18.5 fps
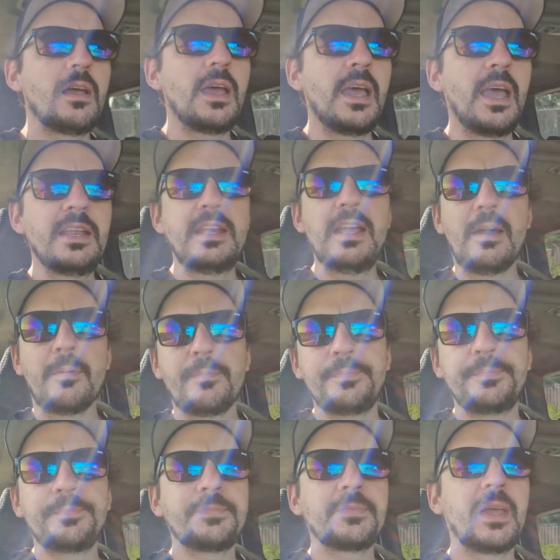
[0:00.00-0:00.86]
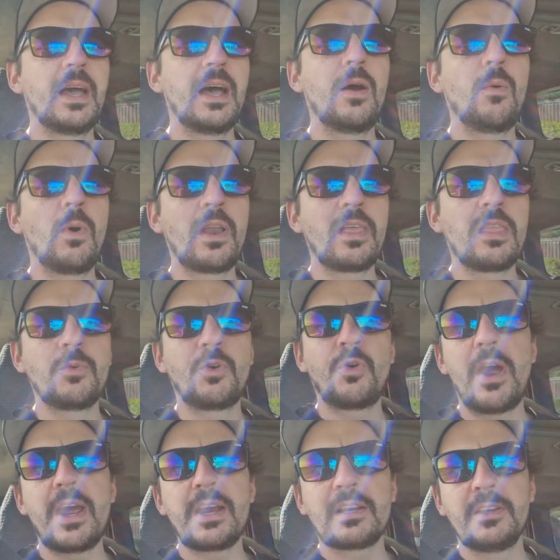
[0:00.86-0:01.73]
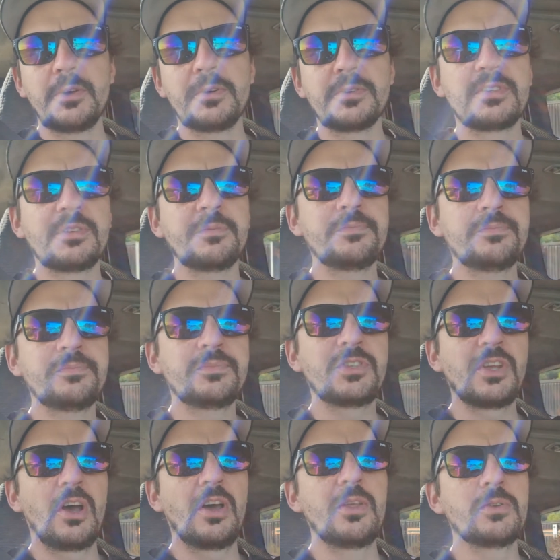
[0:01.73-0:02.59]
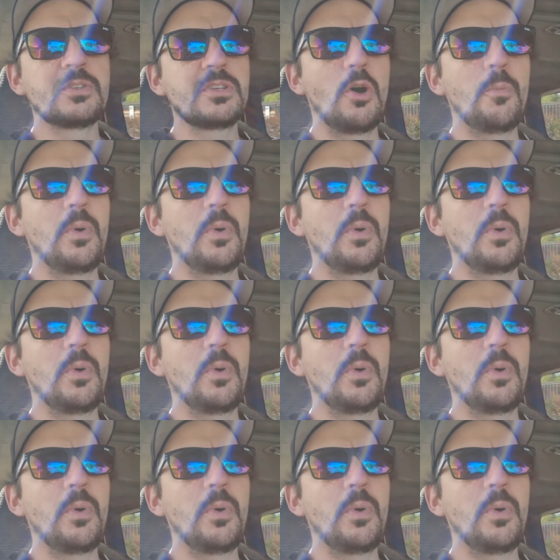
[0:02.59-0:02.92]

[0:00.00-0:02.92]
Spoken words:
And yeah, one of them cracked loose, so there was a whole